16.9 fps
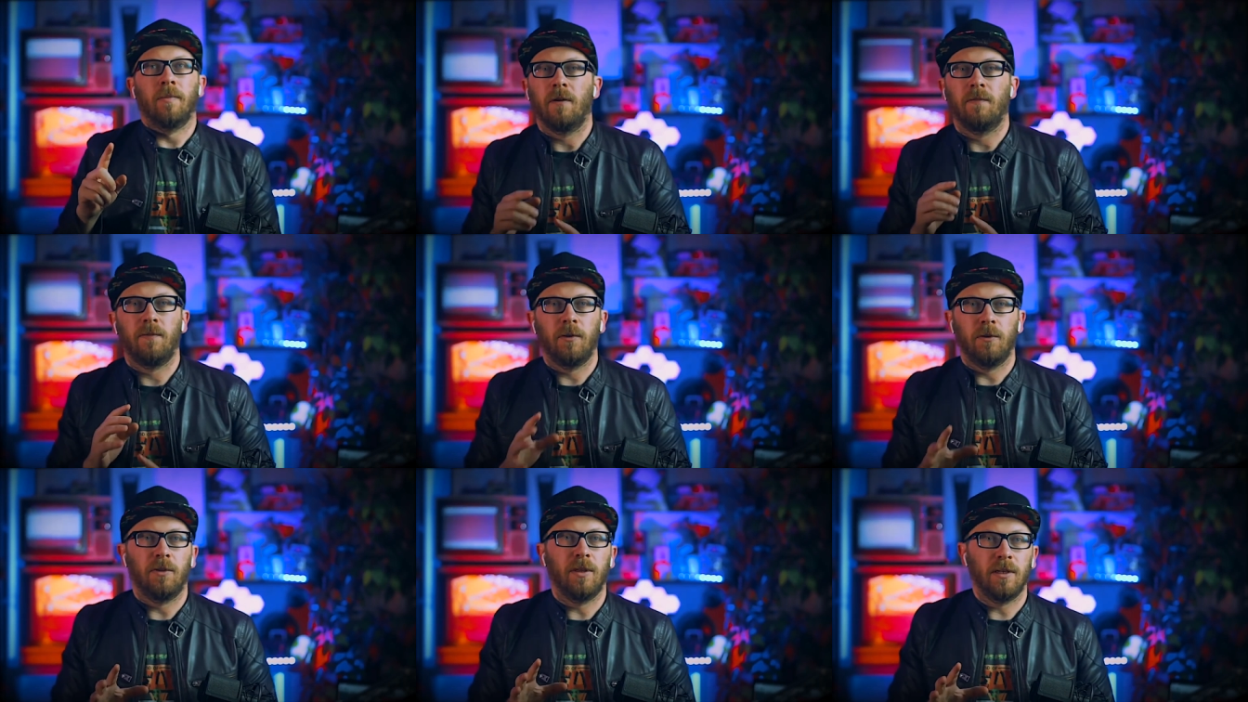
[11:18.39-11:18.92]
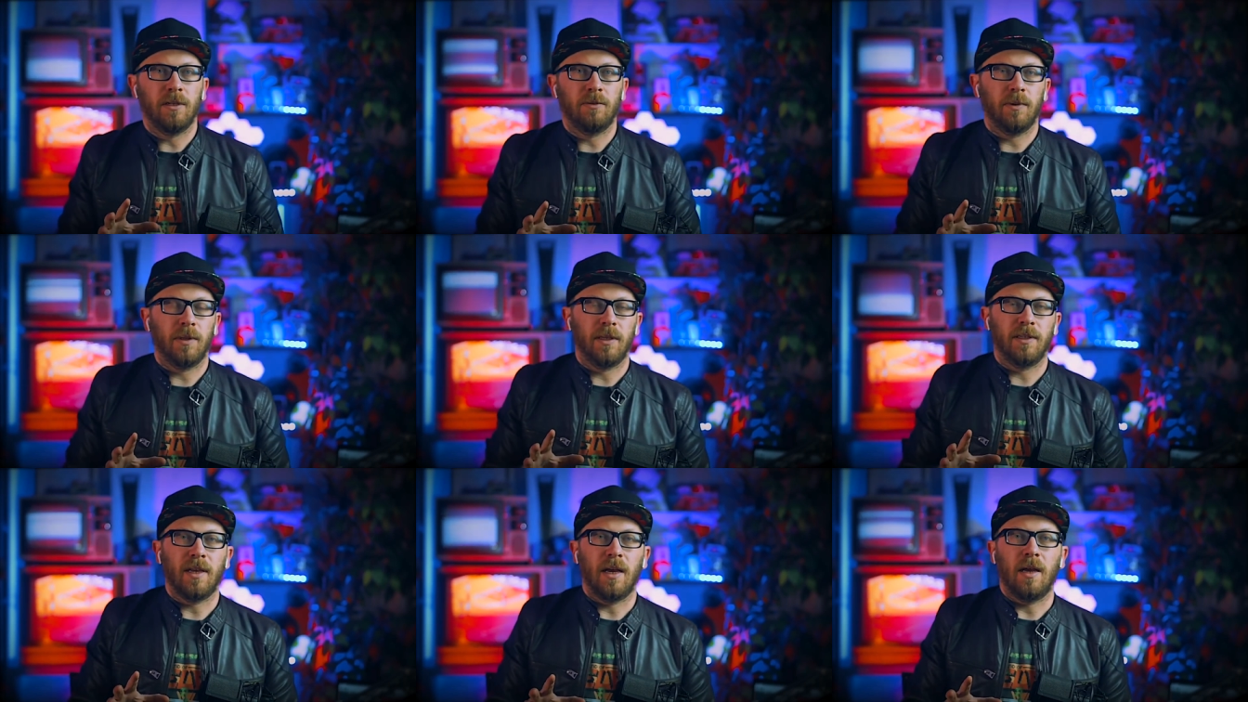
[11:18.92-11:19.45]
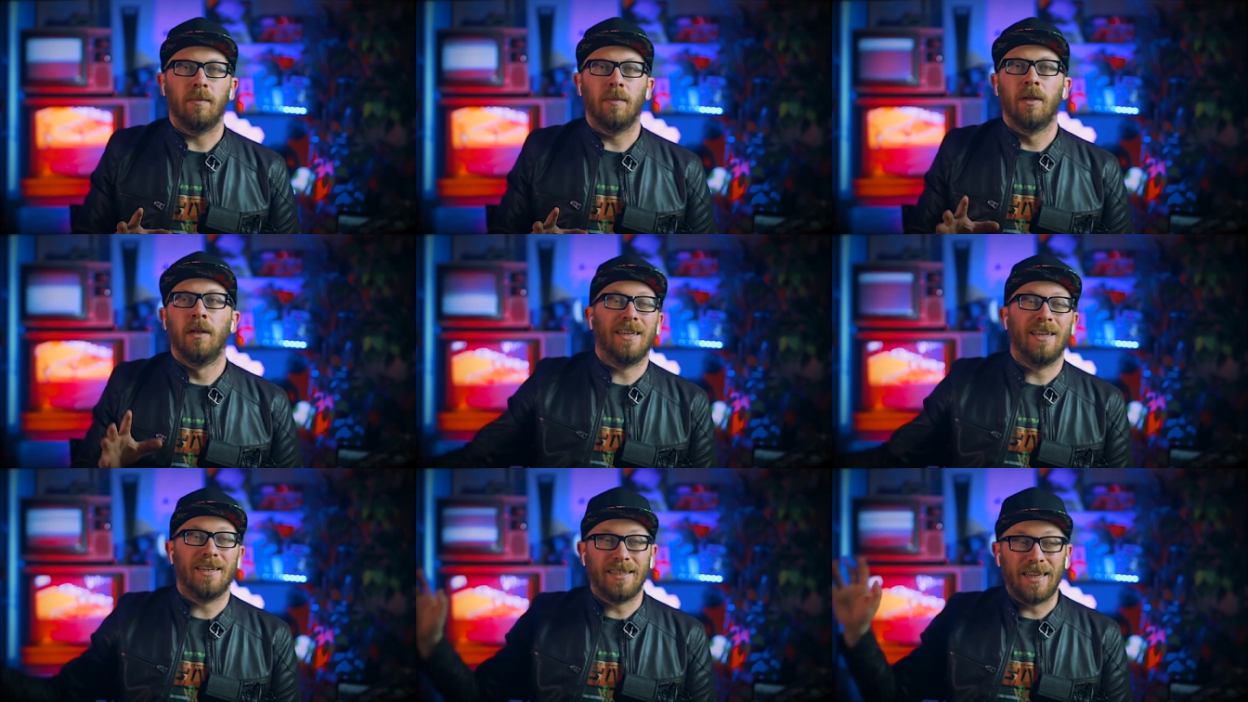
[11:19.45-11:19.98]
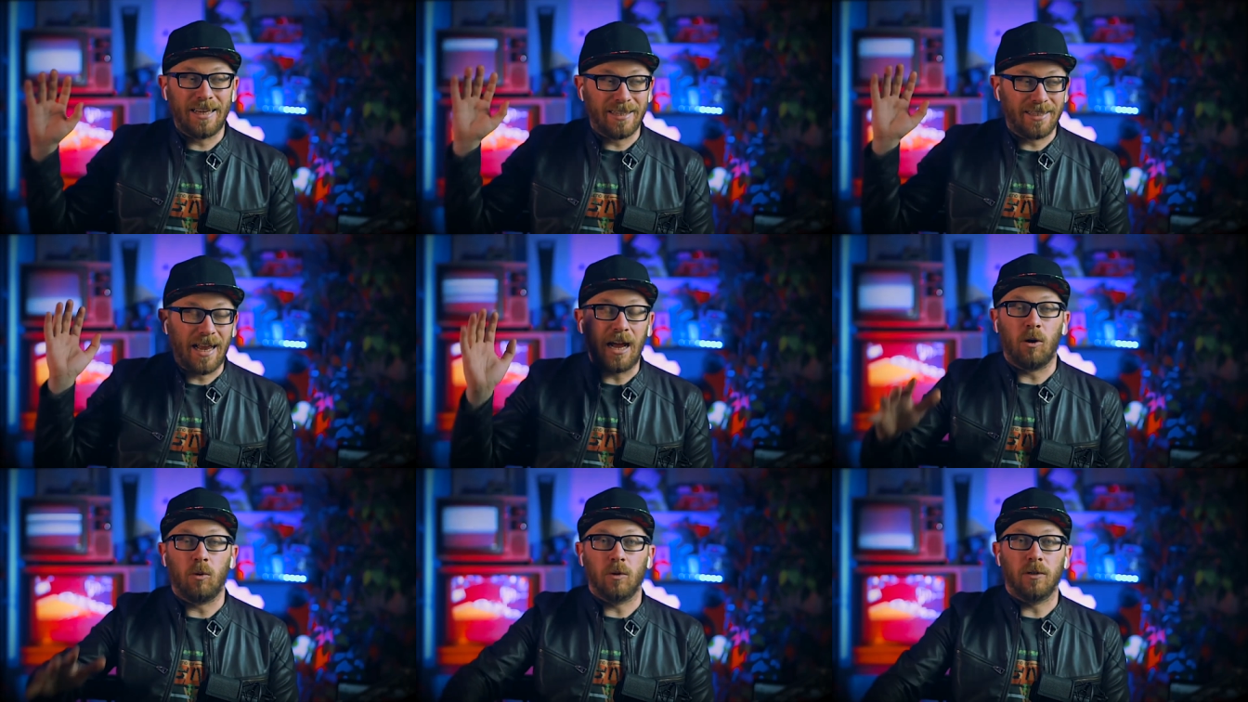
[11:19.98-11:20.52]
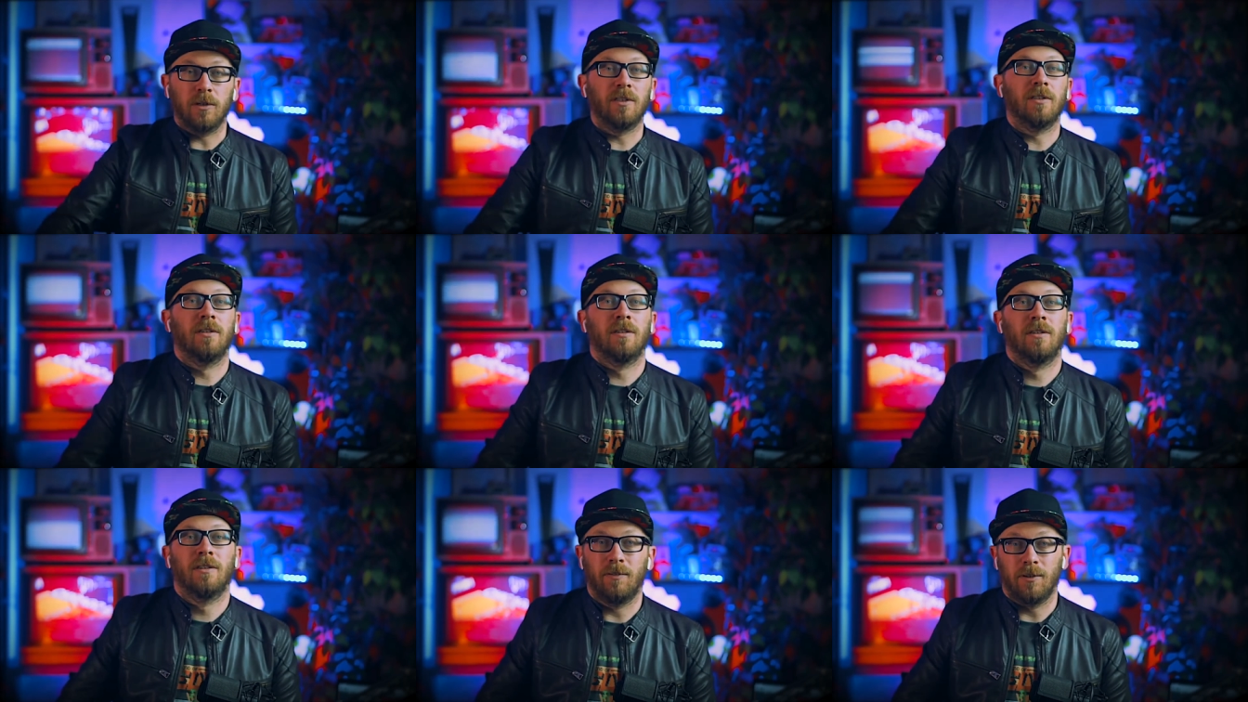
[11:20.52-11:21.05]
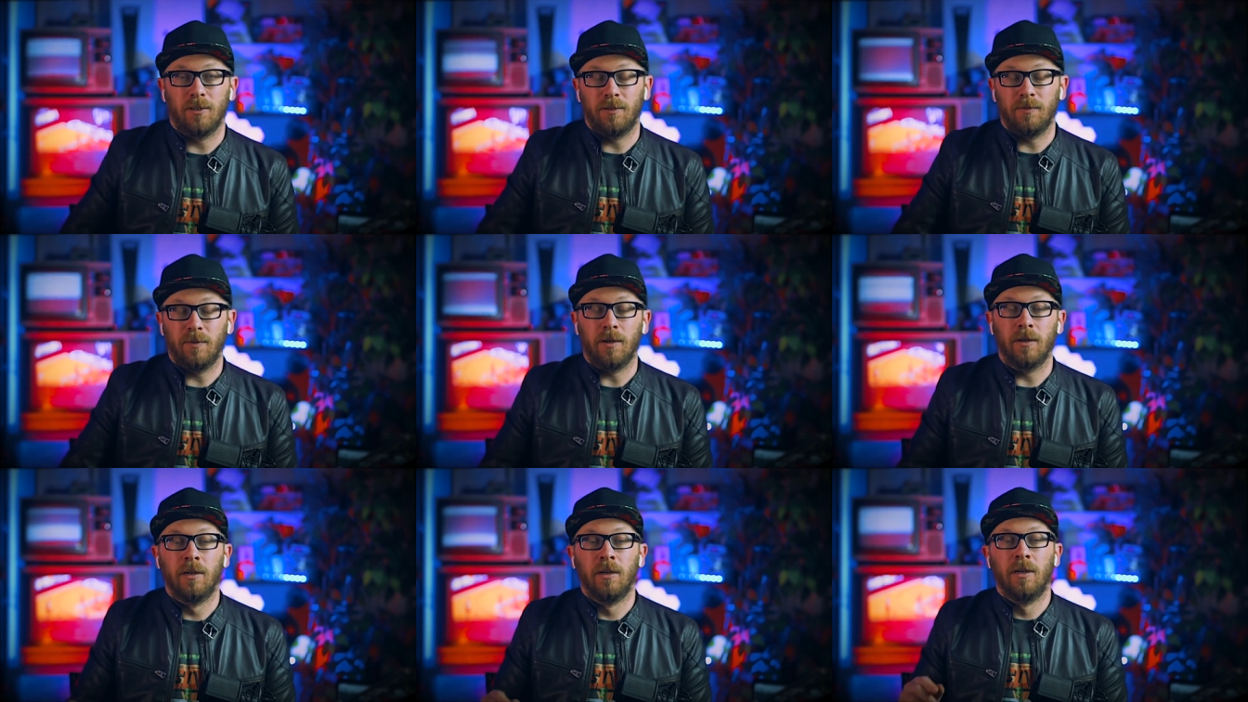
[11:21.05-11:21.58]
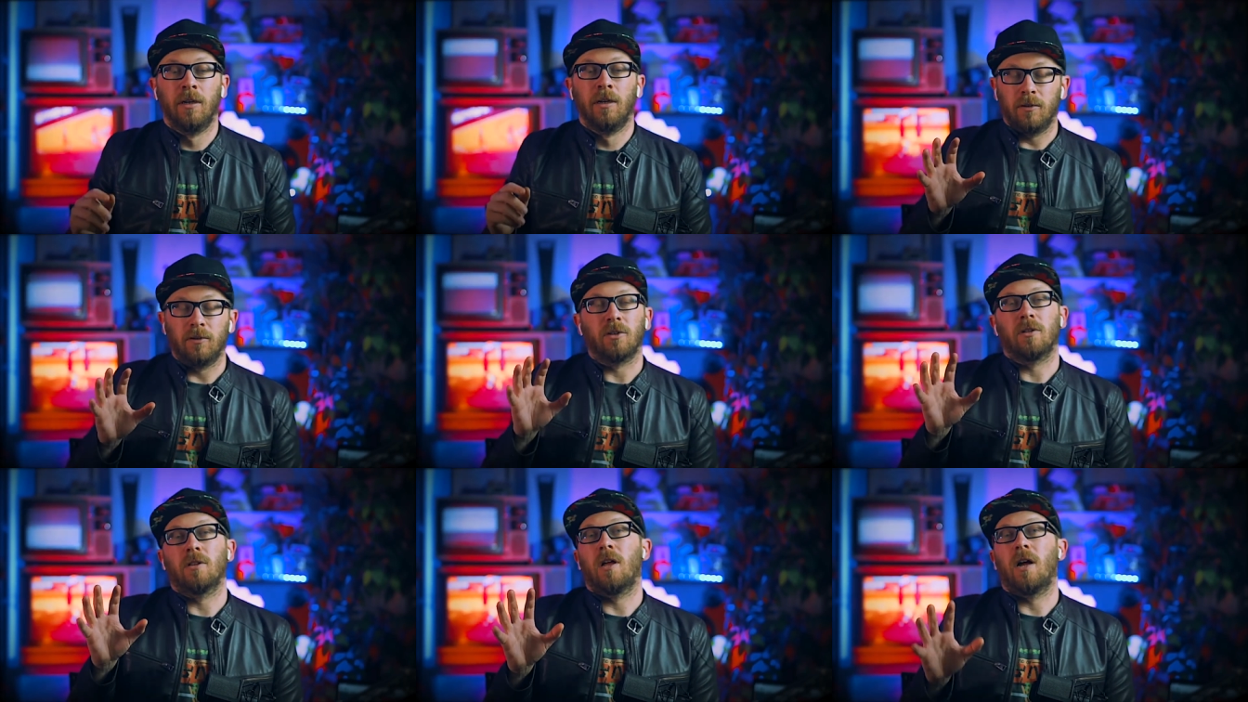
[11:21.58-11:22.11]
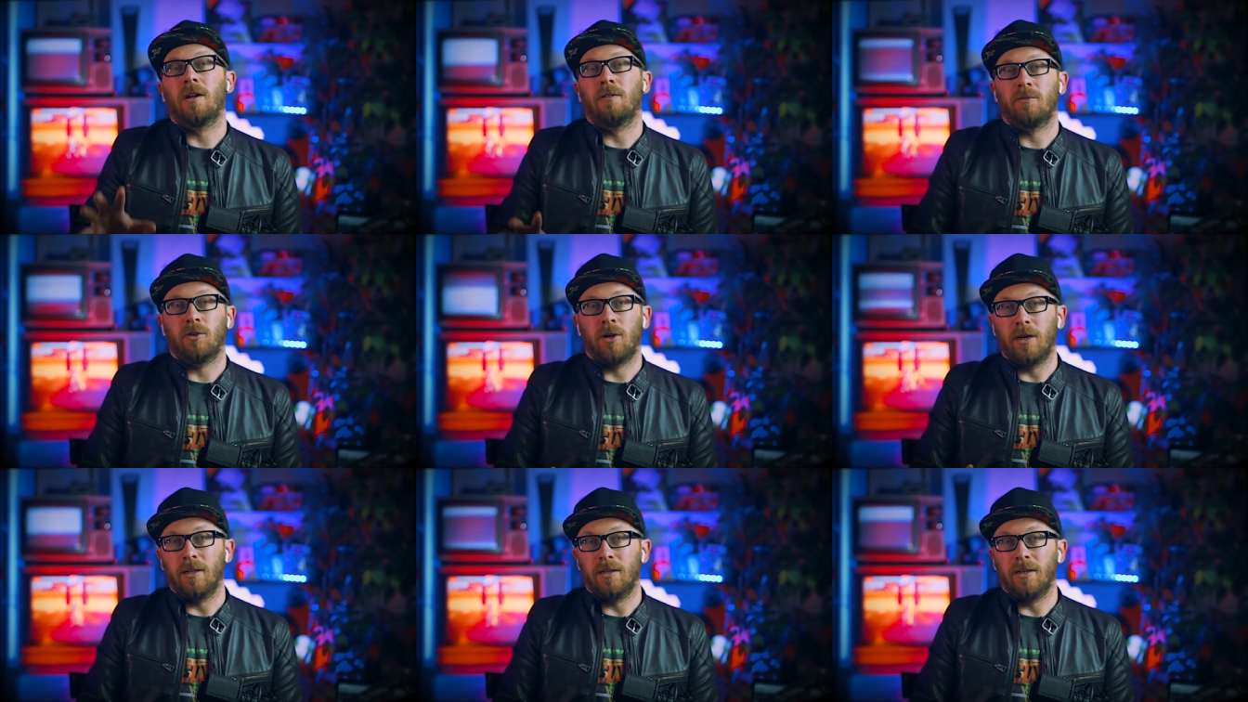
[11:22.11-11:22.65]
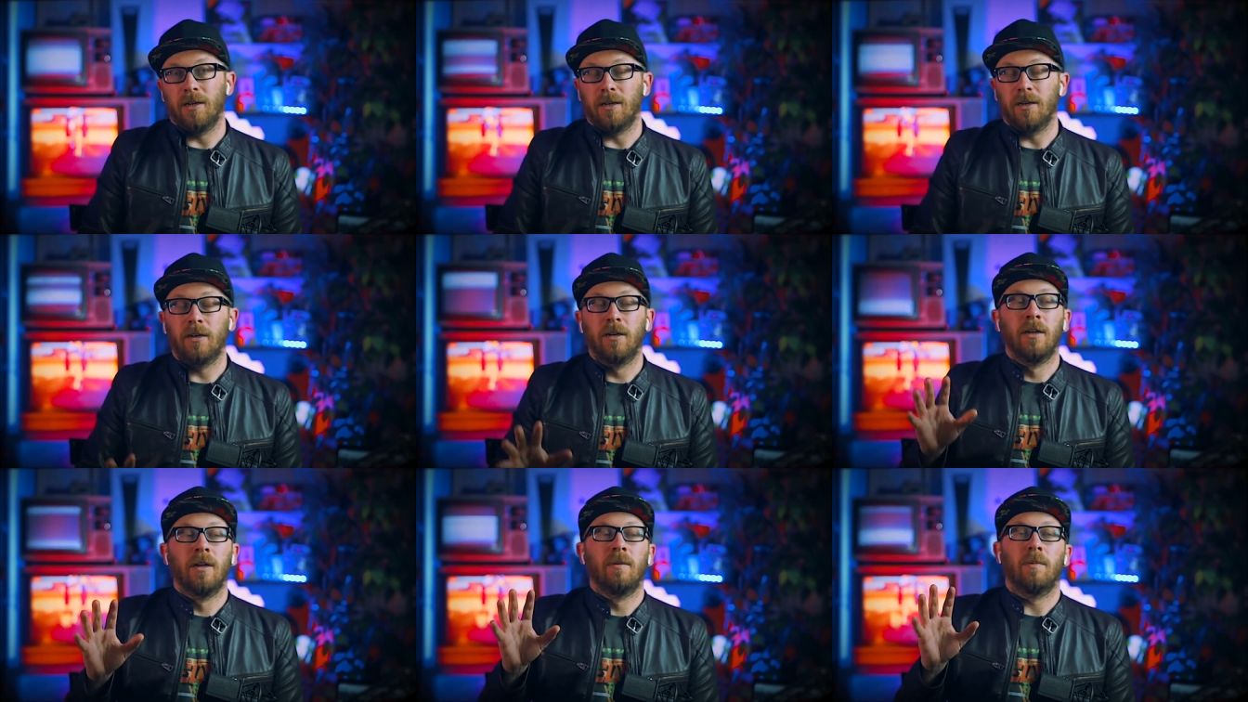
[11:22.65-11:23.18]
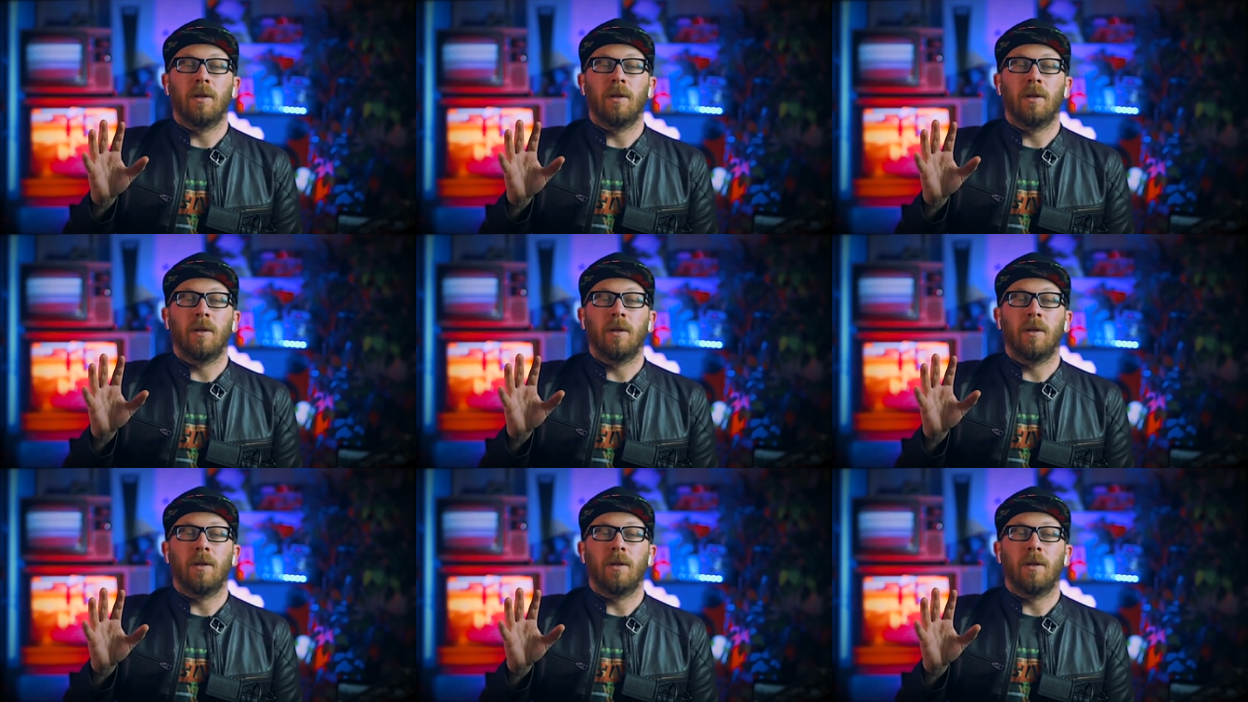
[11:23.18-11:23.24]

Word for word: a few things with this app. It takes hours first of all. There's a lot of trial and error. I'm